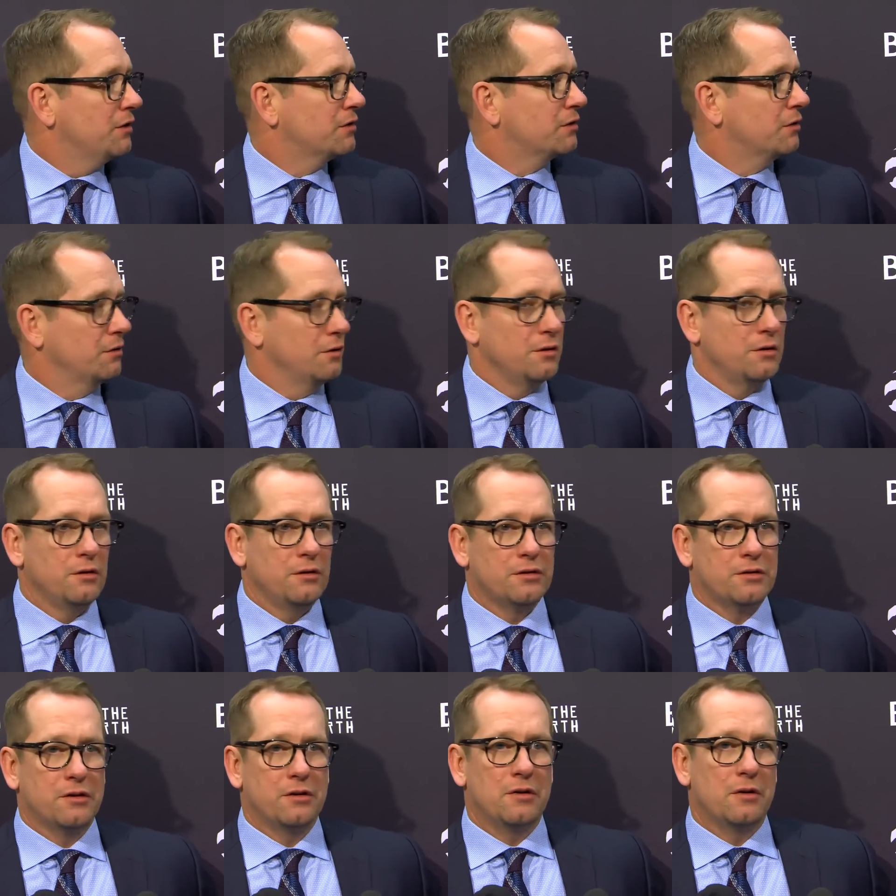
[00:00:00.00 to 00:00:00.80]
So
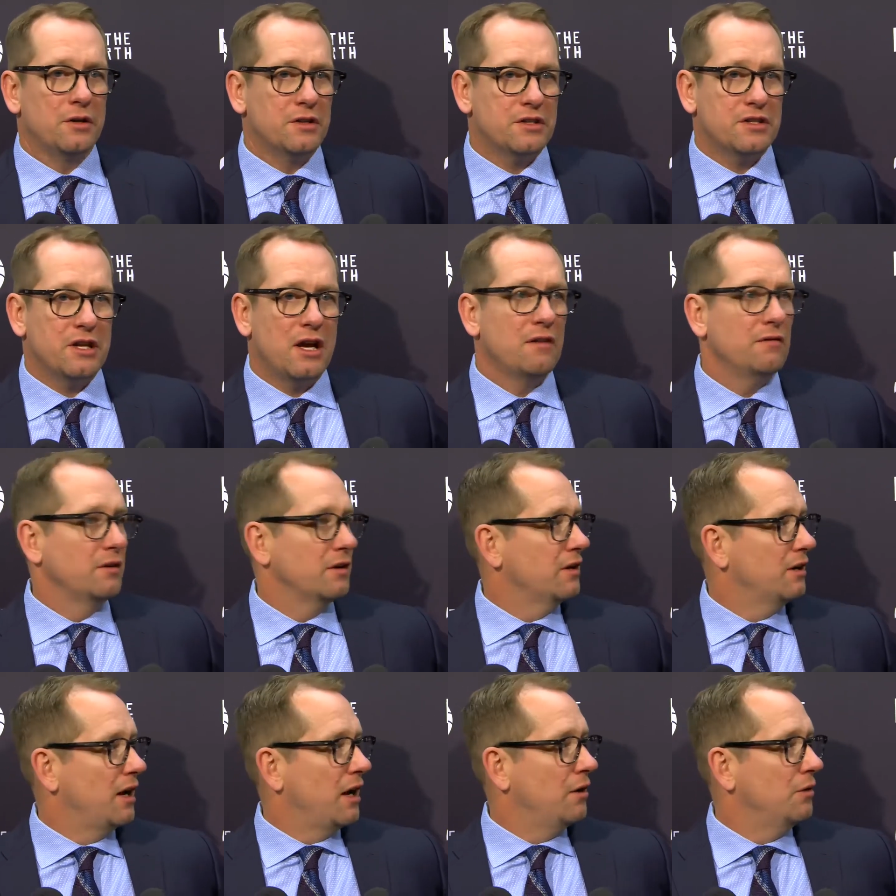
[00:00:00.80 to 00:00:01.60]
you're at 7,
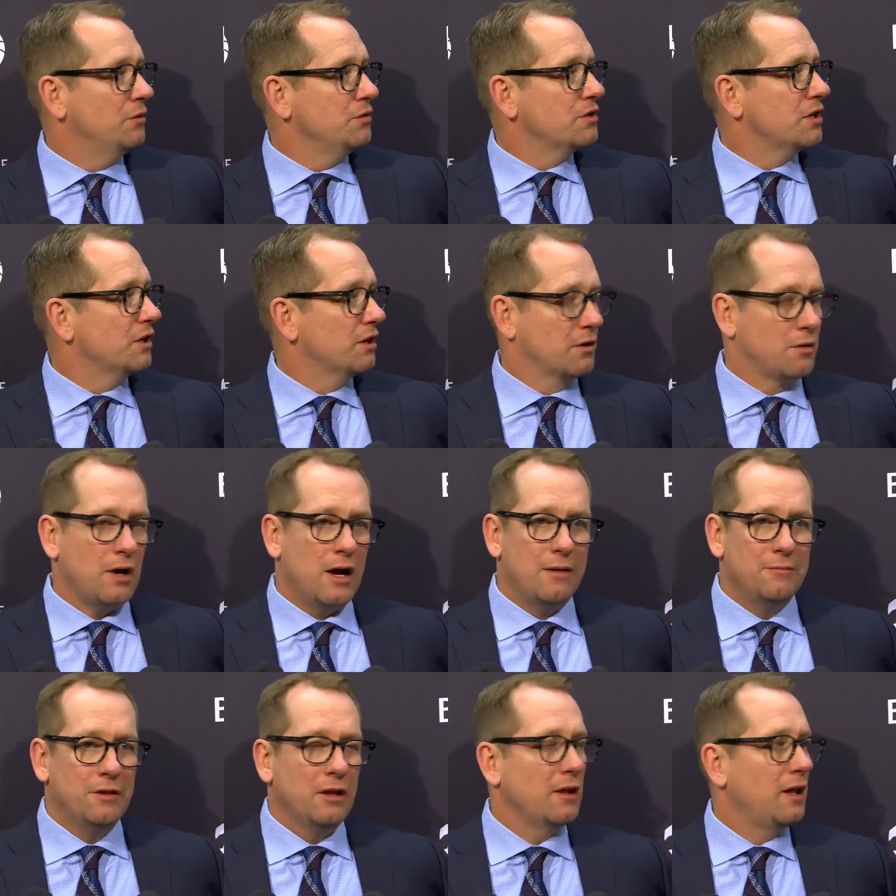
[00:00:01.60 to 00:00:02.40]
and now who's going to
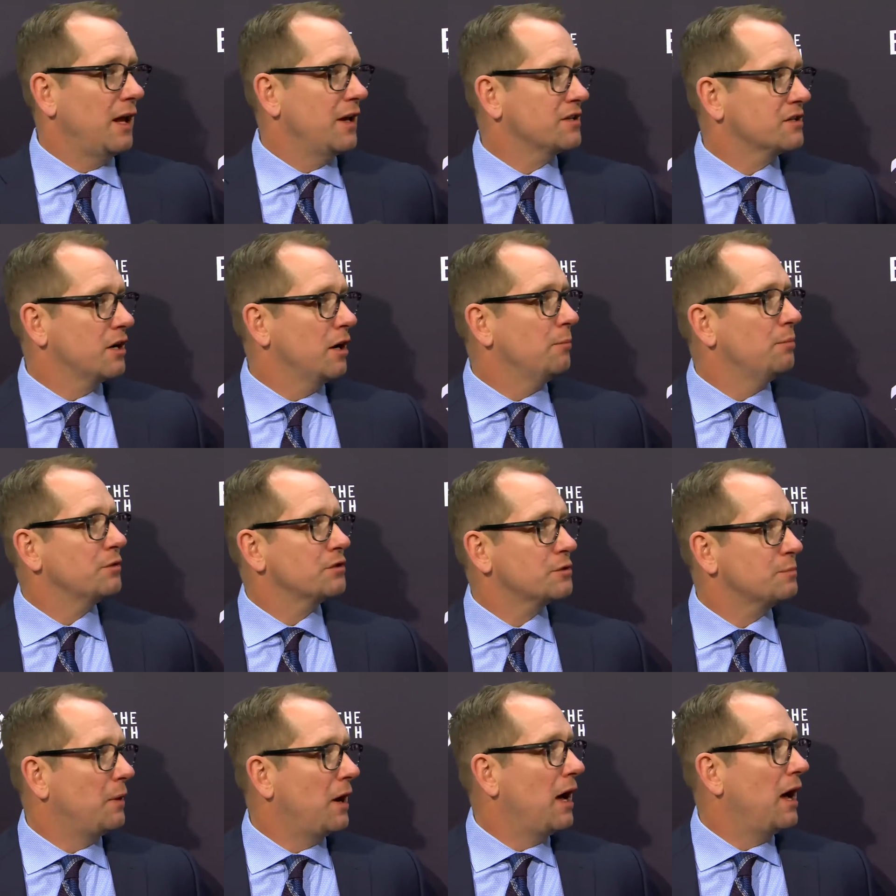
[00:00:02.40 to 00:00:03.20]
grab the last couple
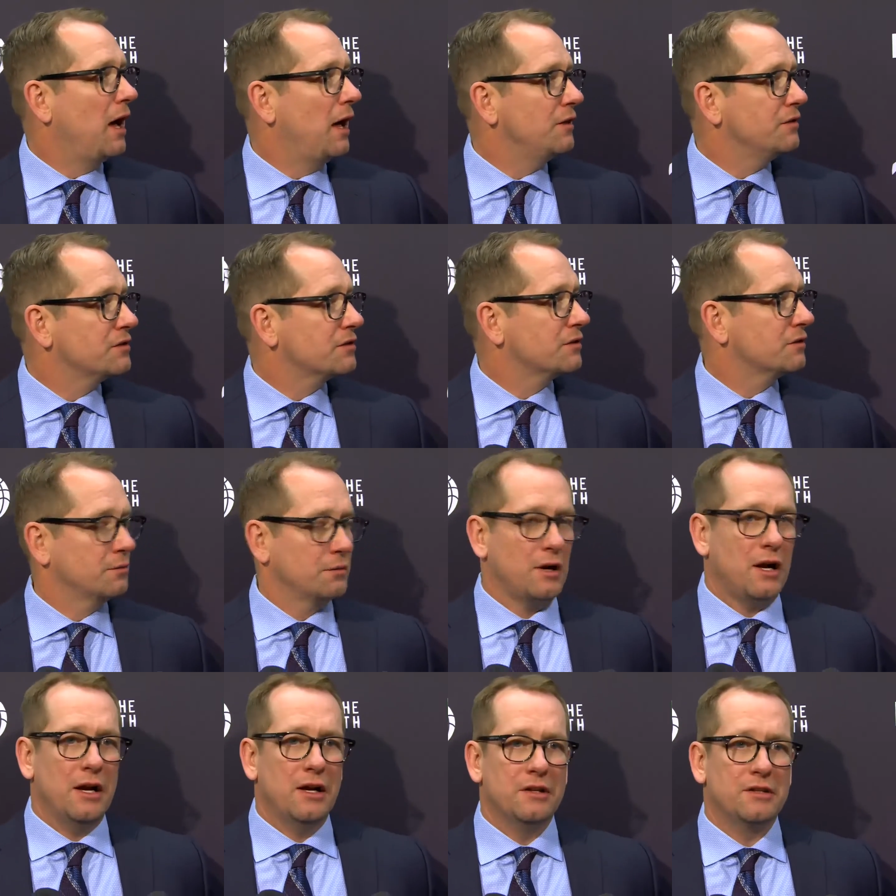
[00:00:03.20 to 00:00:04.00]
spots,
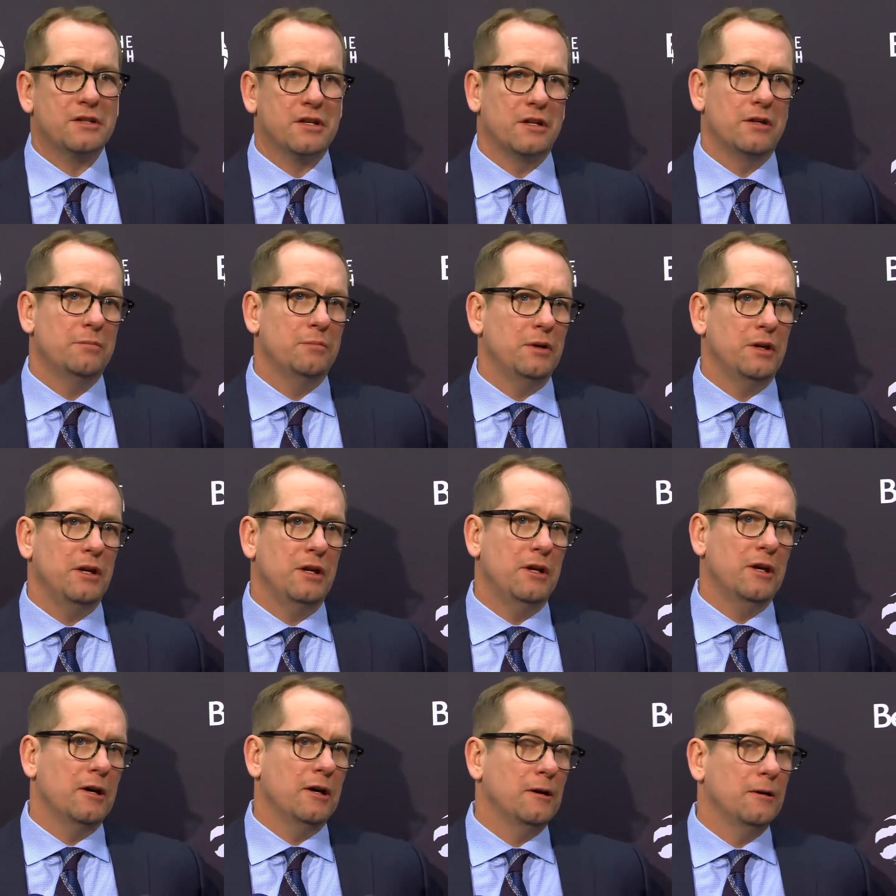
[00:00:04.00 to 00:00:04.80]
right? It's going to
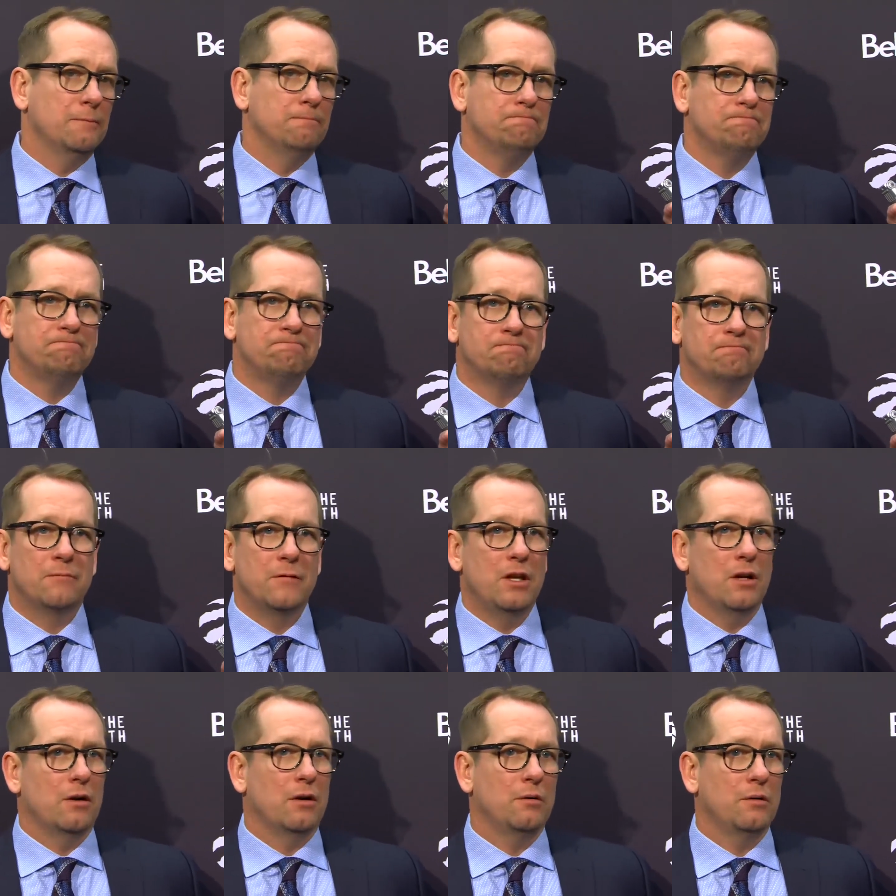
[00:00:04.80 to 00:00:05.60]
be,
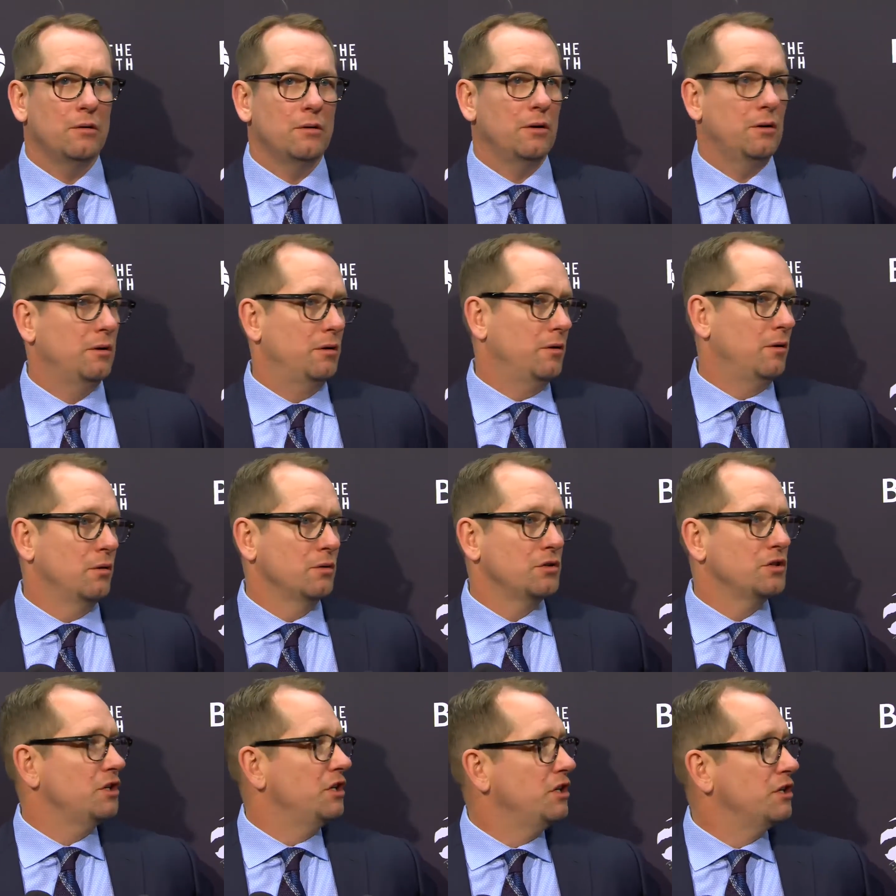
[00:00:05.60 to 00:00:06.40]

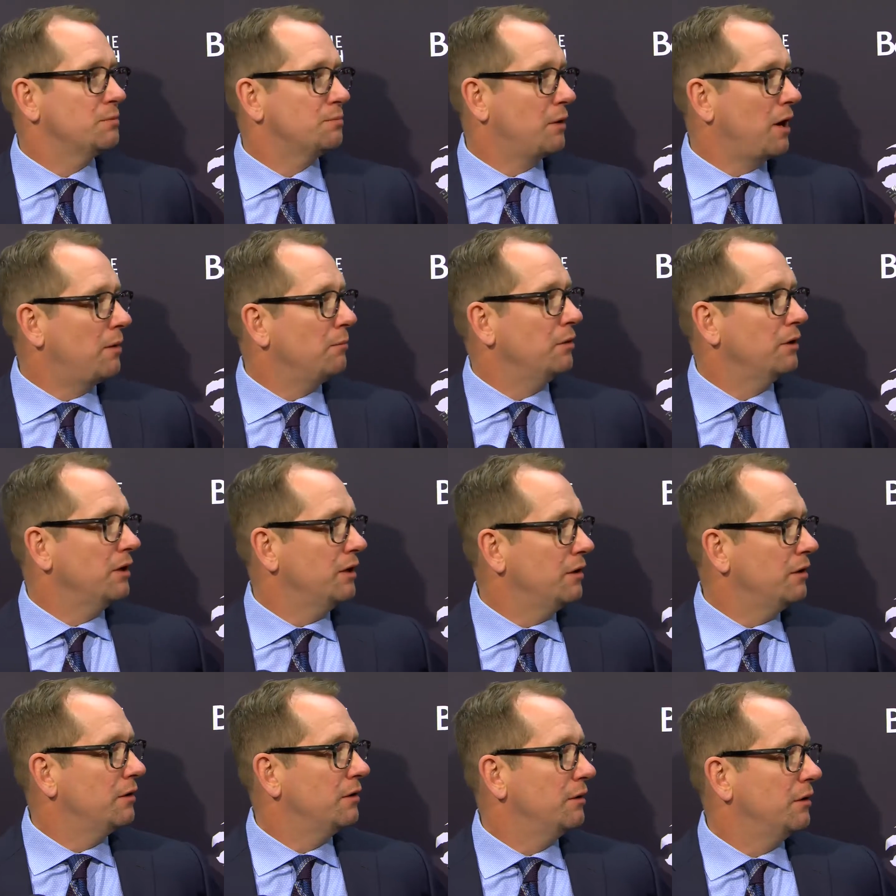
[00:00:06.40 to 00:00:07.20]
OG's
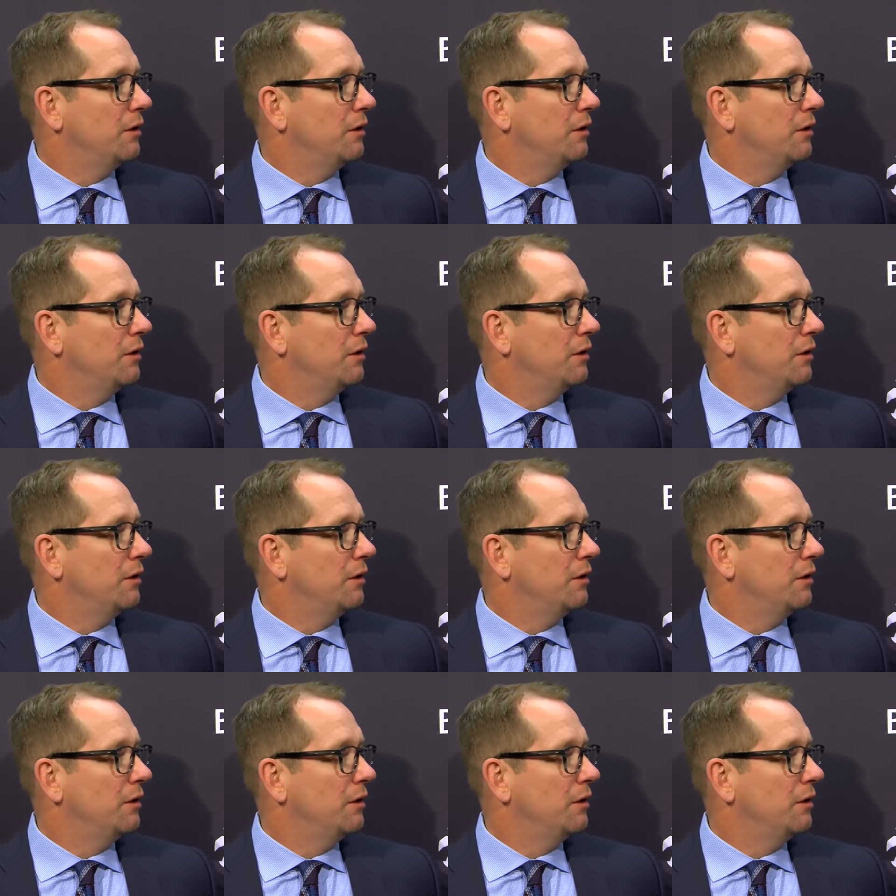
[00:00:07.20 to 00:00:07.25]
probably